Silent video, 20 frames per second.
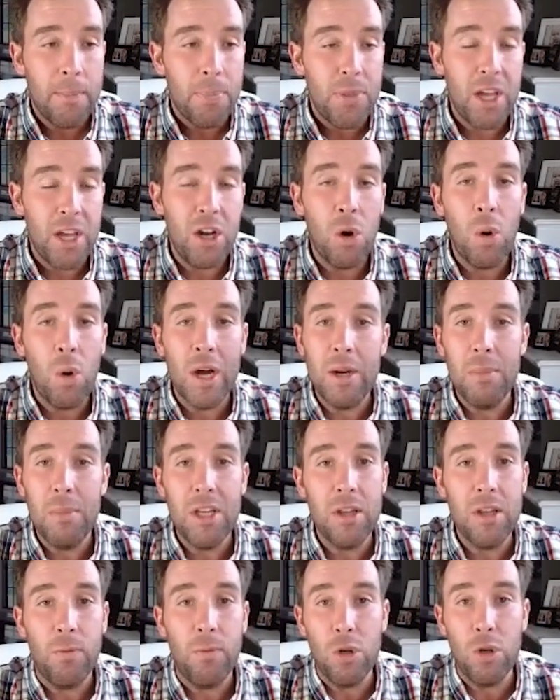They don't want to be
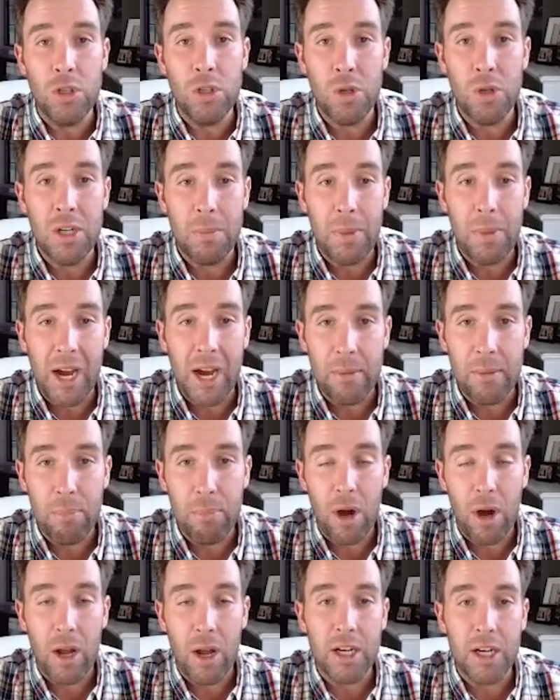the first one to buy the
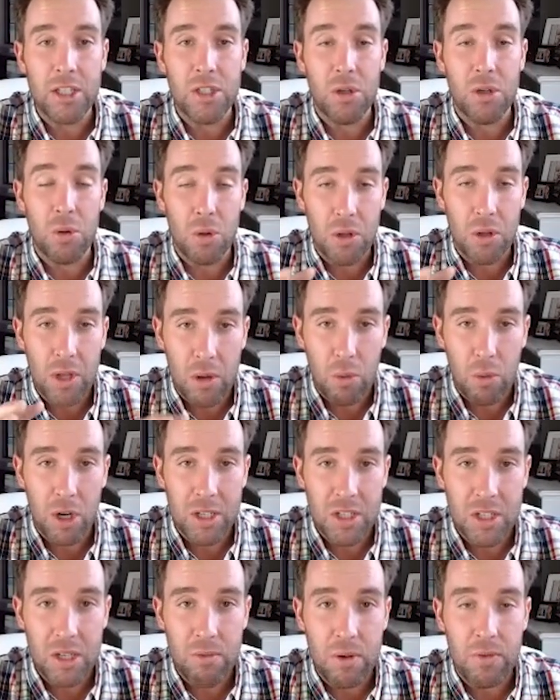product, so they want to
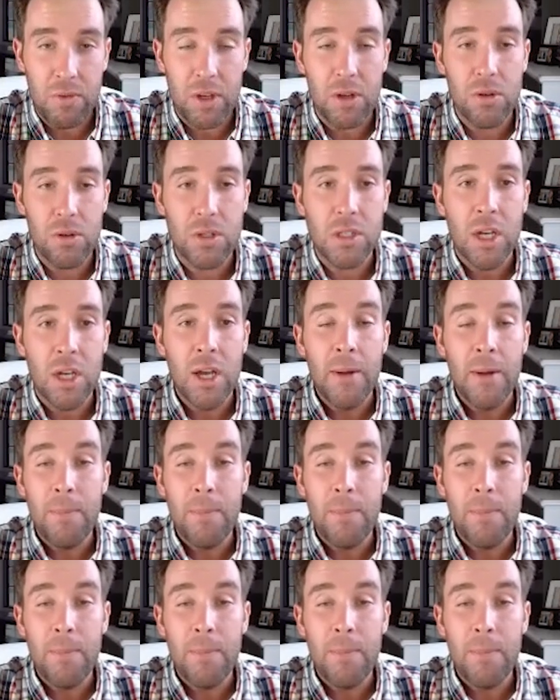see reviews.